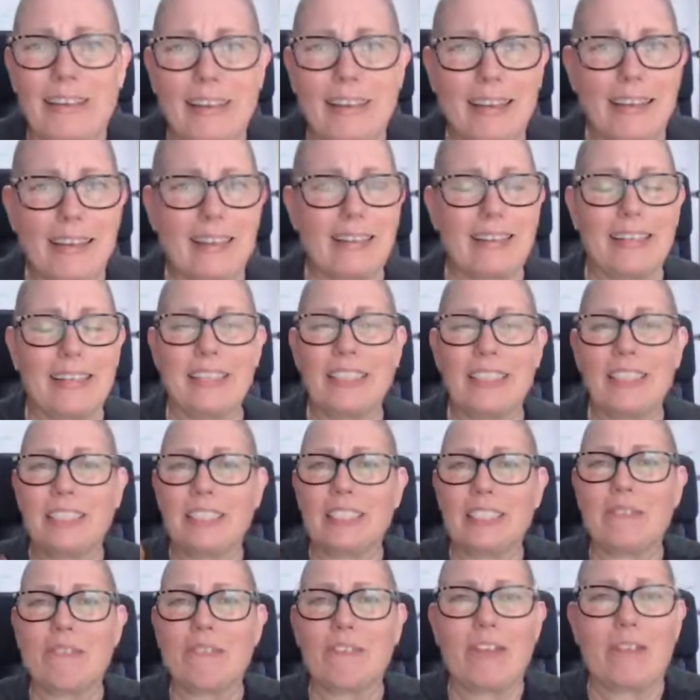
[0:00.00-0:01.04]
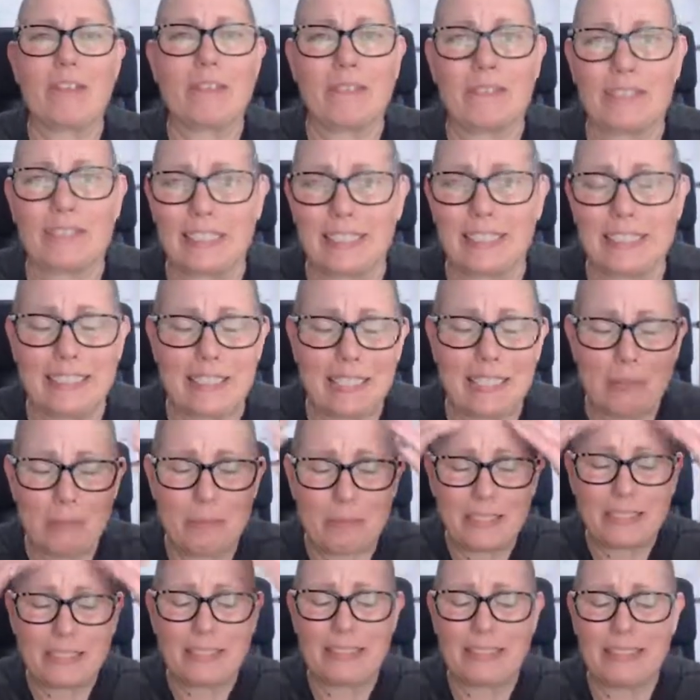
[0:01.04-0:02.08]
thing and then you just felt really dumb
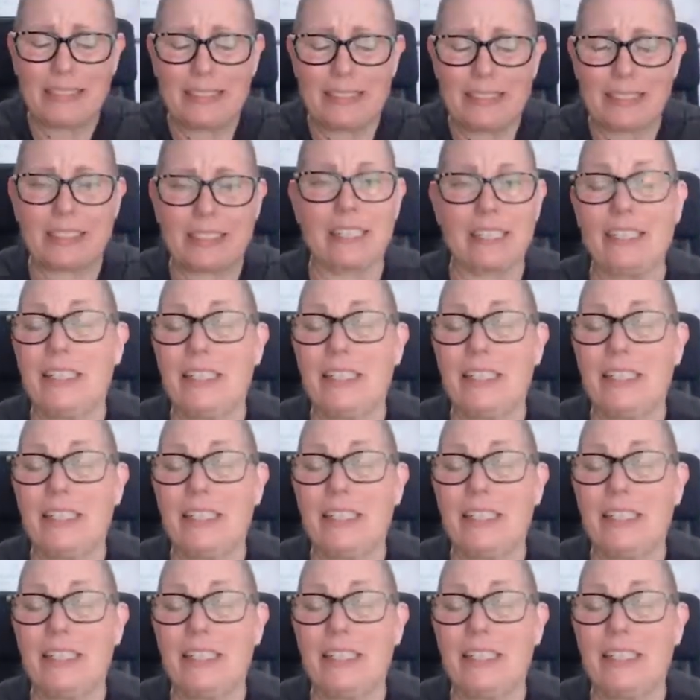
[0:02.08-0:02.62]
and so you just,